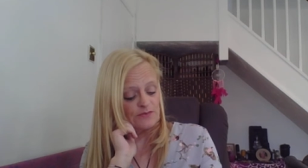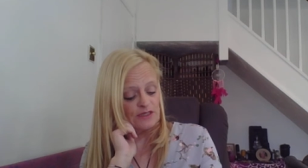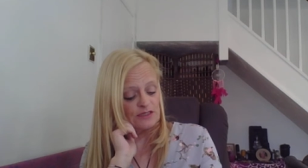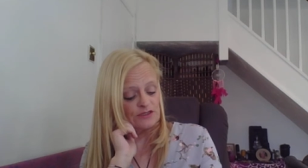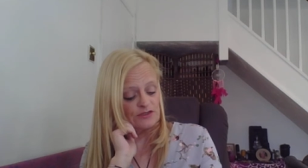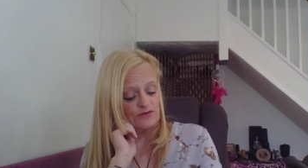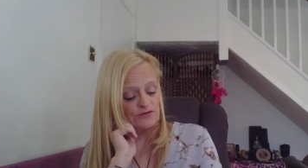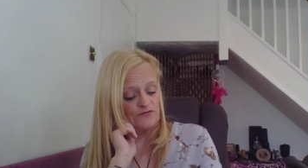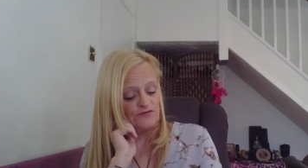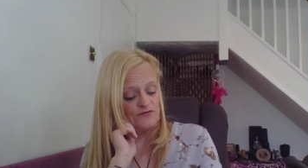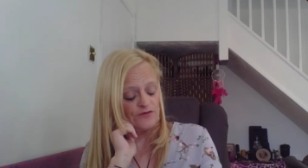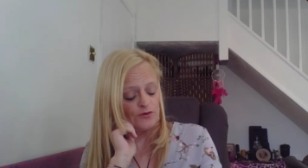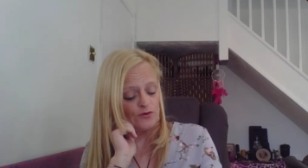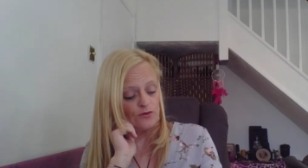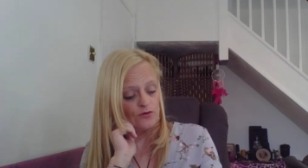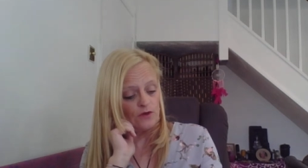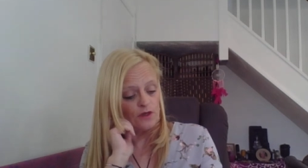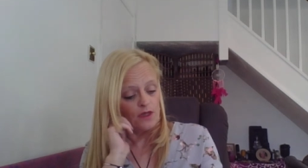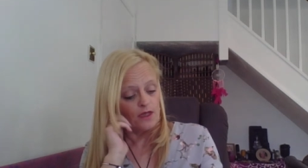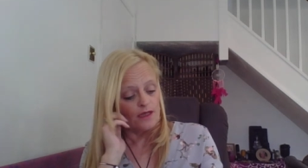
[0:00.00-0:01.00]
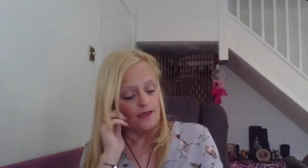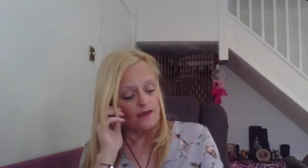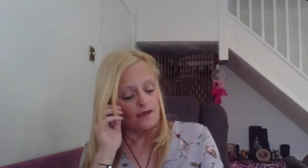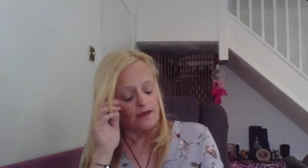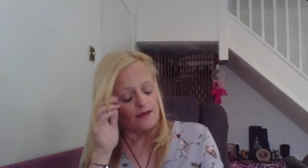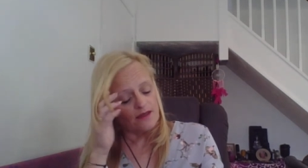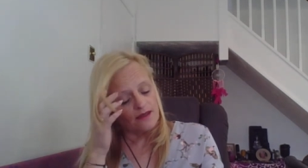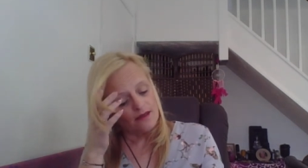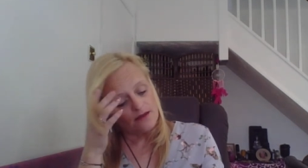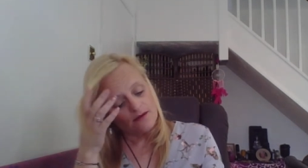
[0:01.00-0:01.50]
But I do feel
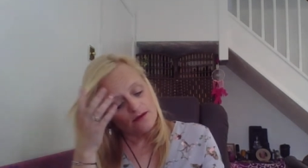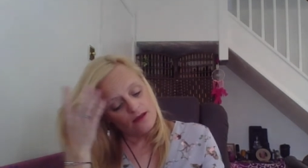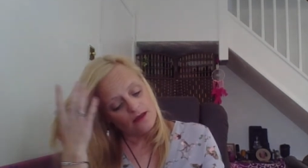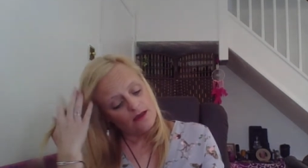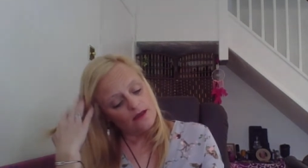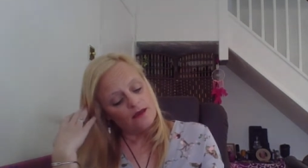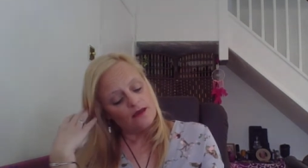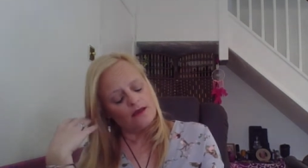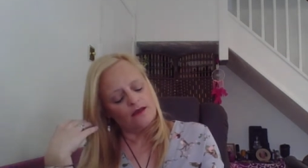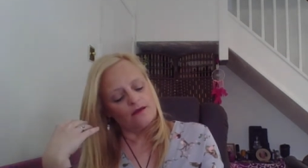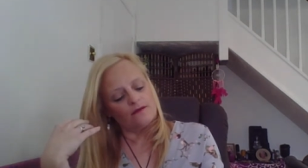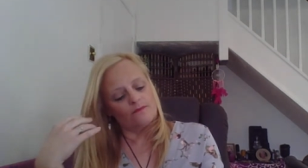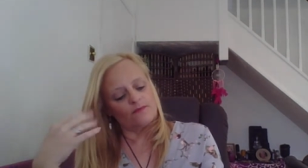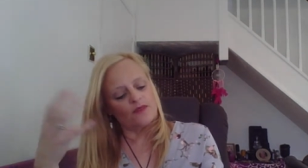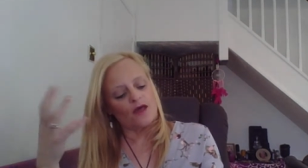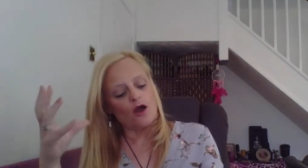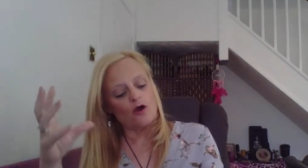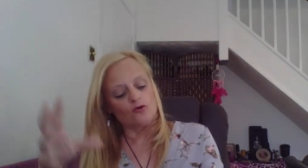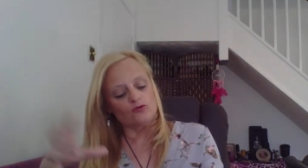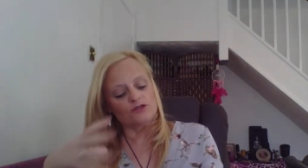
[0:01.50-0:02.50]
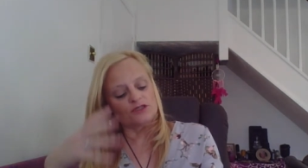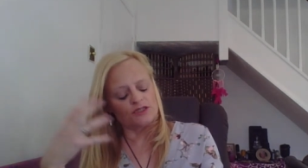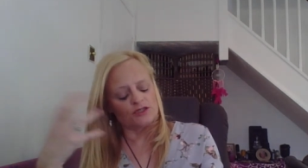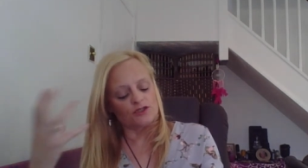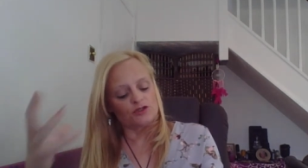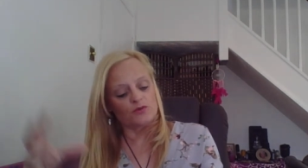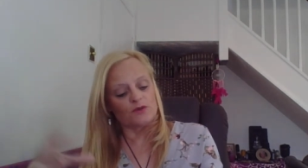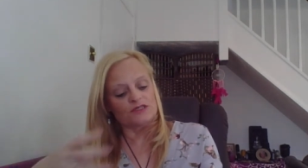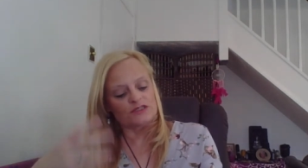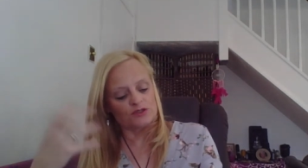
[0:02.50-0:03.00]
the whole
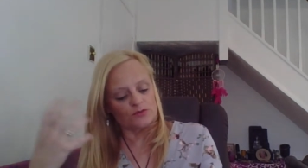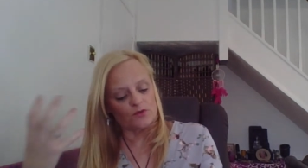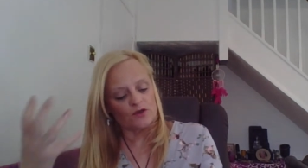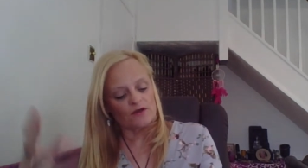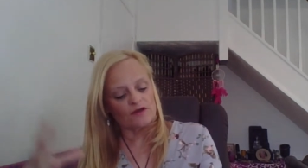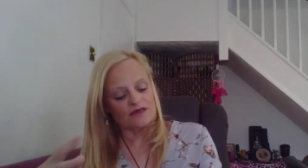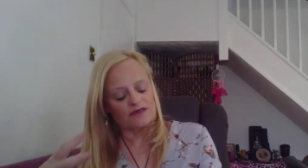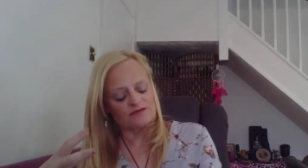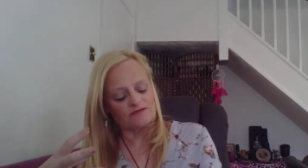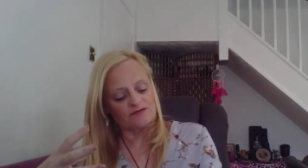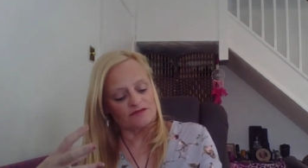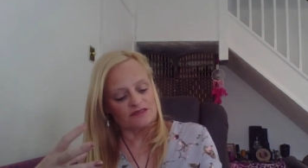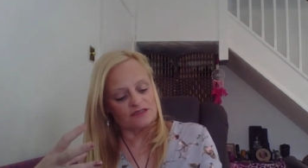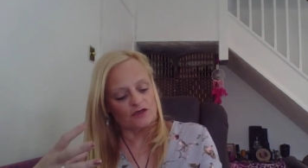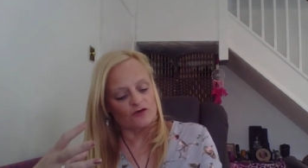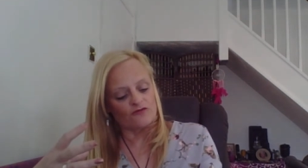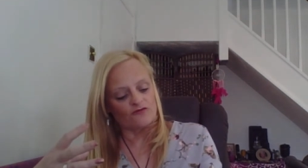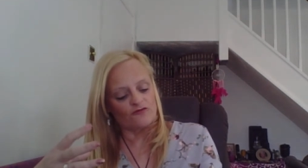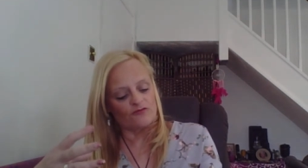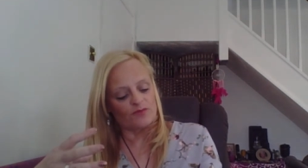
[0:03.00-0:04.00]
situation won't get resolved.